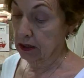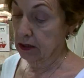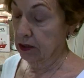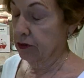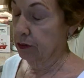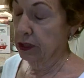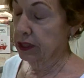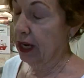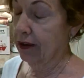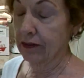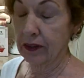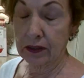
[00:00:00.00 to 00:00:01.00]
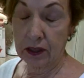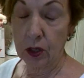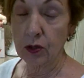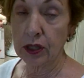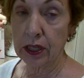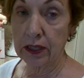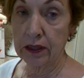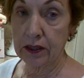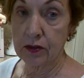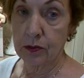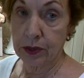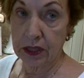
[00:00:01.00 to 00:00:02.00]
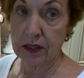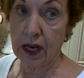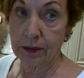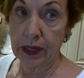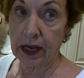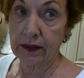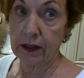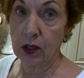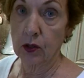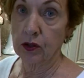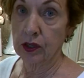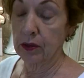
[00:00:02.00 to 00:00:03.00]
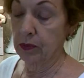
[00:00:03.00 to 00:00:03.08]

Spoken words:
or if you want to have coconut, this would be the time to add the coconut,